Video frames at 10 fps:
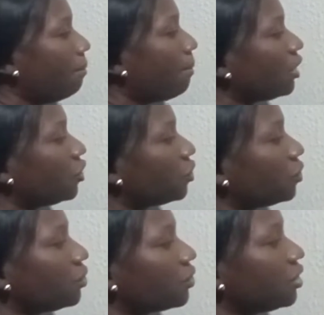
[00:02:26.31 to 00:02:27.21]
by
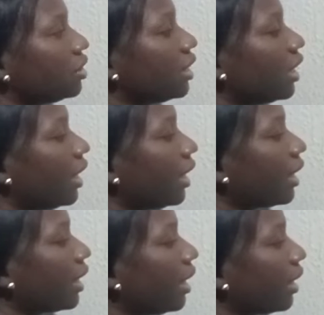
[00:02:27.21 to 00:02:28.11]
introducing
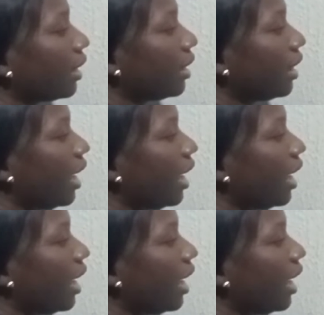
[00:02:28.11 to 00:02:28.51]
a K.